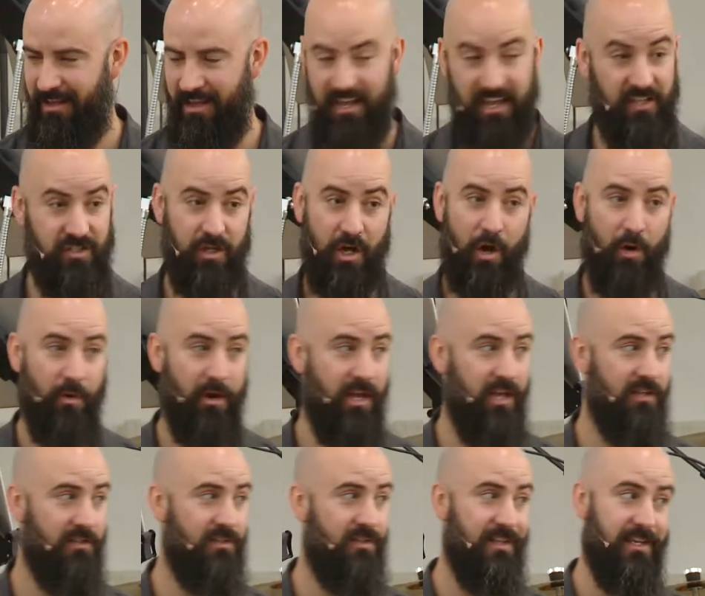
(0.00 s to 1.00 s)
It's
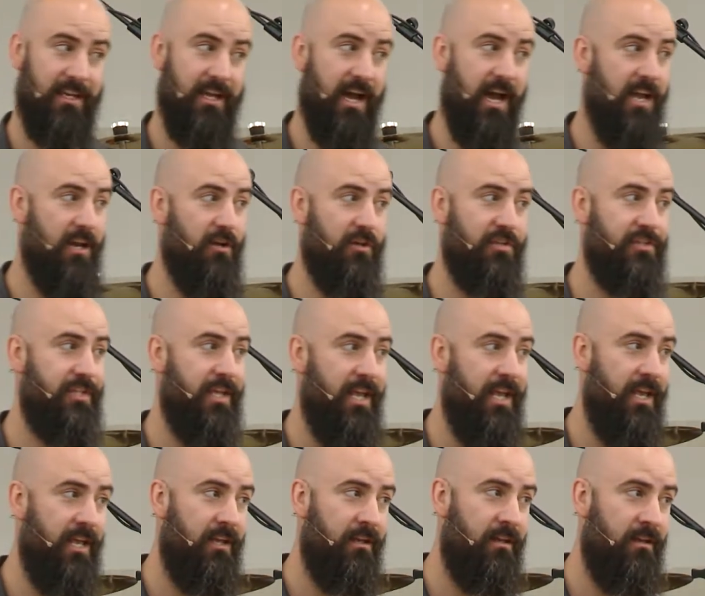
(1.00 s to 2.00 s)
always the guy you're
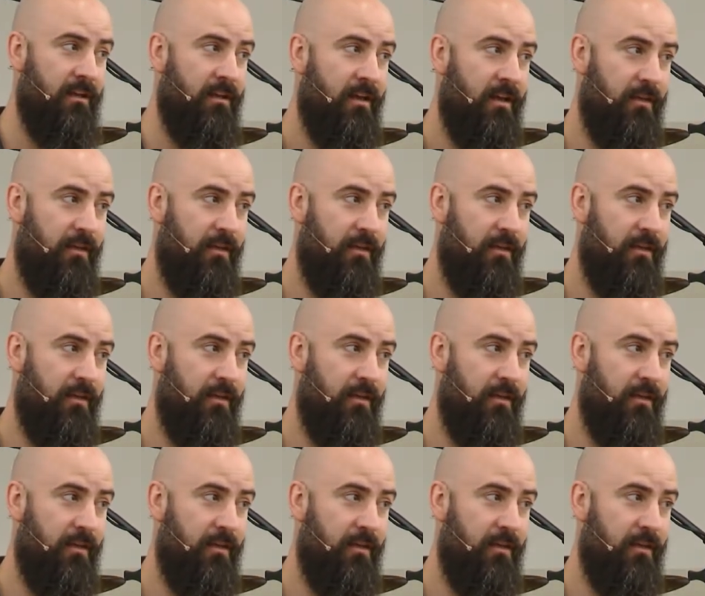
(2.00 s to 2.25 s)
seeing,